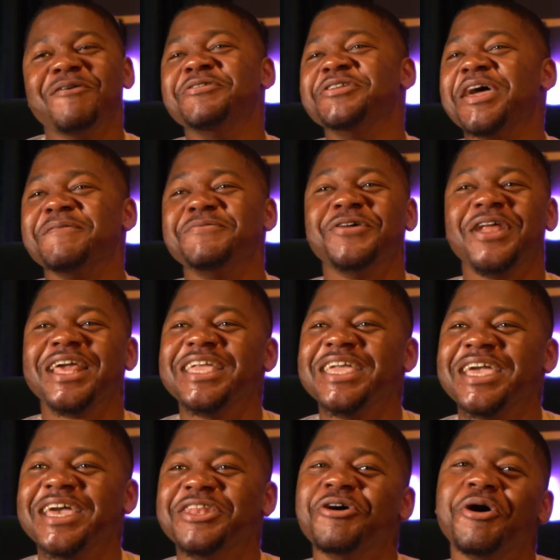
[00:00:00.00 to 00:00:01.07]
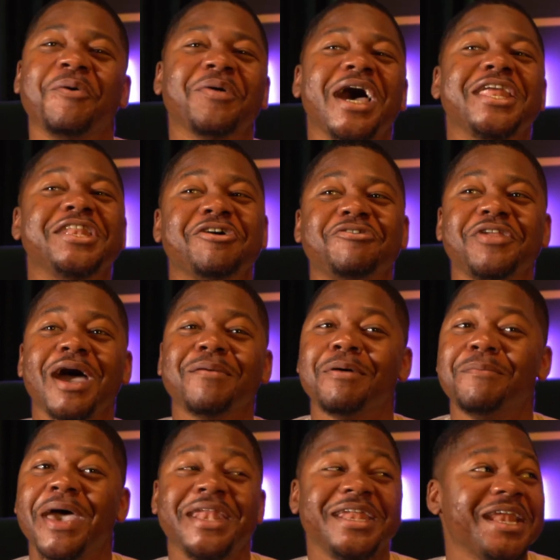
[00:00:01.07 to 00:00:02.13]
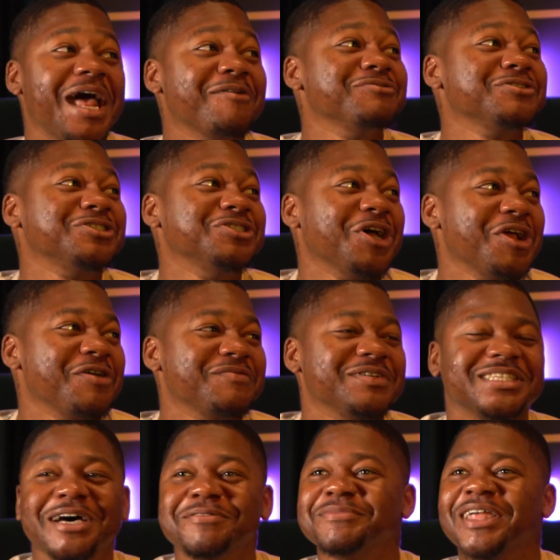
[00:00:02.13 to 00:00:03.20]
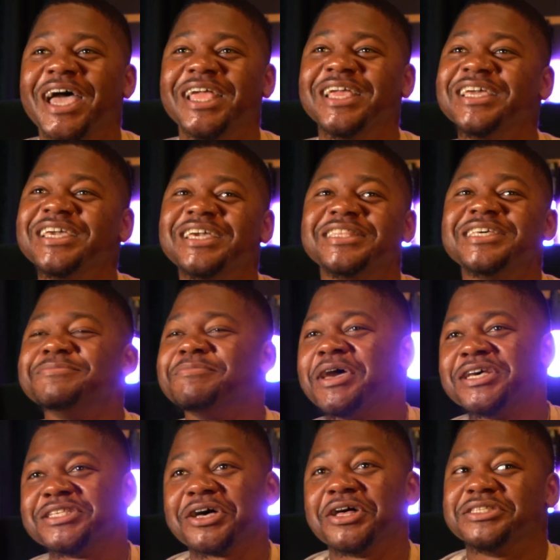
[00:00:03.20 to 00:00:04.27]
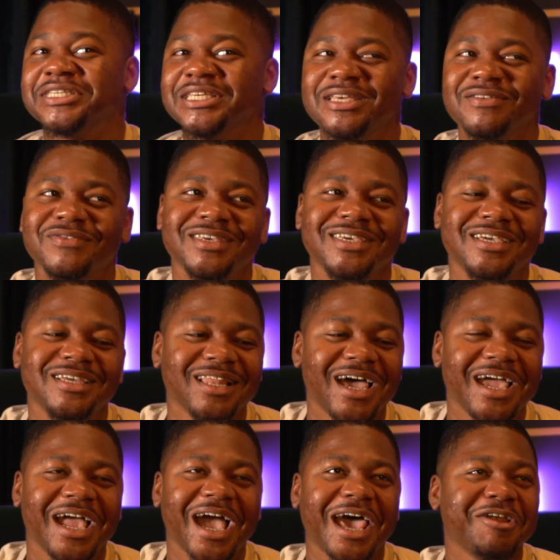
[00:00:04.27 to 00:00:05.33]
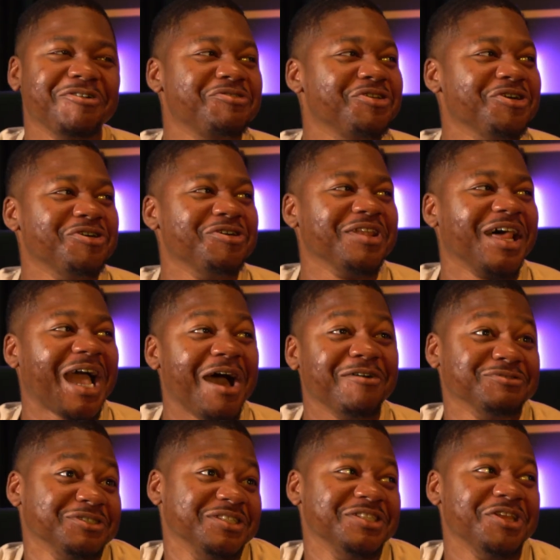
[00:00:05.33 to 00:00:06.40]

I would never do it again. Knowing what I know now, but back then I was nervous. I'm like, this man's on TV. Like I don't know. Like I was